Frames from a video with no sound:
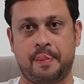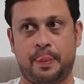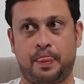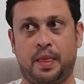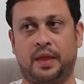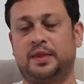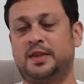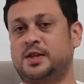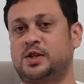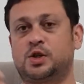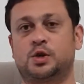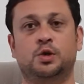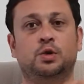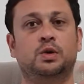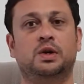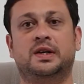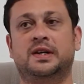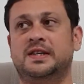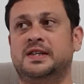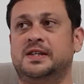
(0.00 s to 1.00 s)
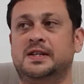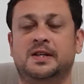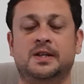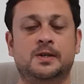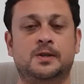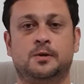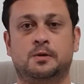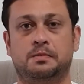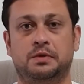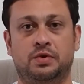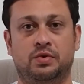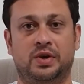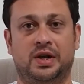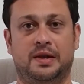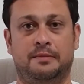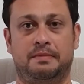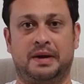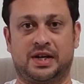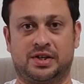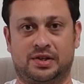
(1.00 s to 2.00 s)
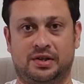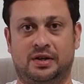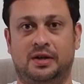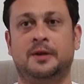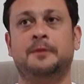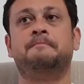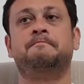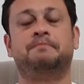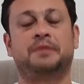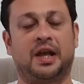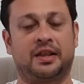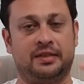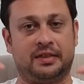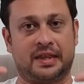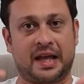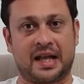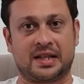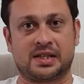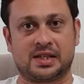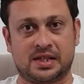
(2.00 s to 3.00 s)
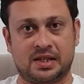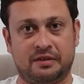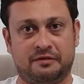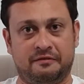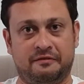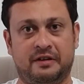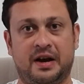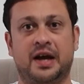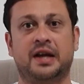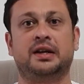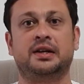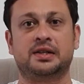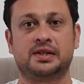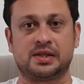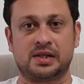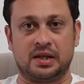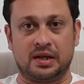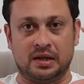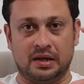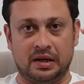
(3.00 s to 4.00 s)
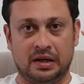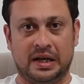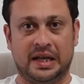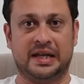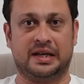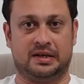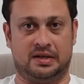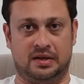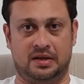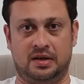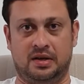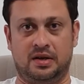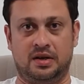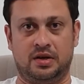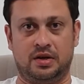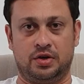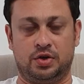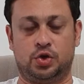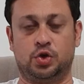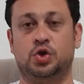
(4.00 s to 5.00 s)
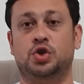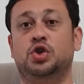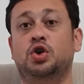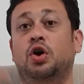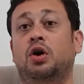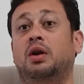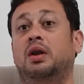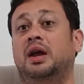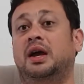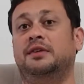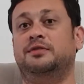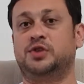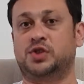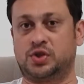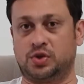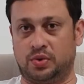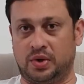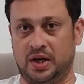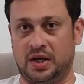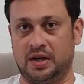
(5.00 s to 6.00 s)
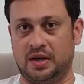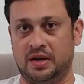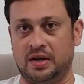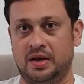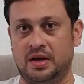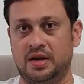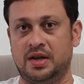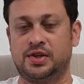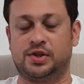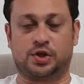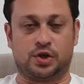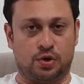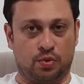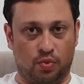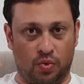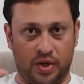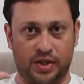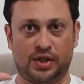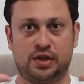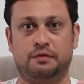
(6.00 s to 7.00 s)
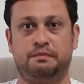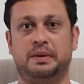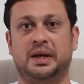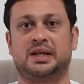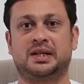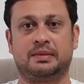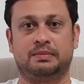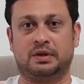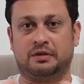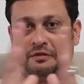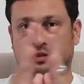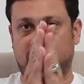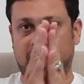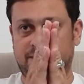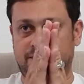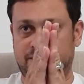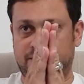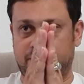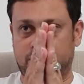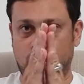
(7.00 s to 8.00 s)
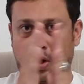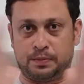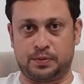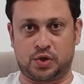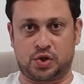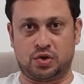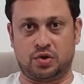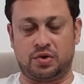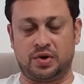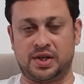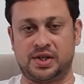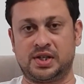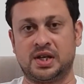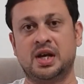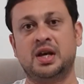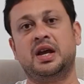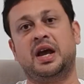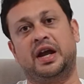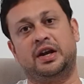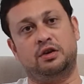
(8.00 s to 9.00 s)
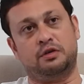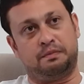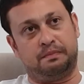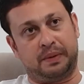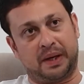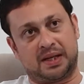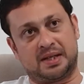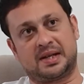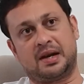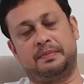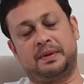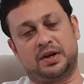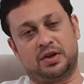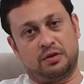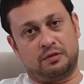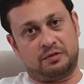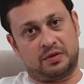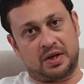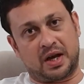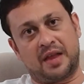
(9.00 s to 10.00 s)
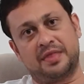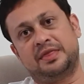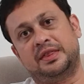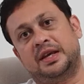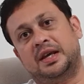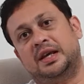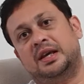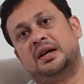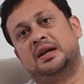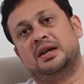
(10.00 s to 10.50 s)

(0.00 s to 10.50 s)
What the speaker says: that the school considers to be really passionate? And that's the final link to your life story. So once you've picked up the 5 top stories, and you've picked up and you've done the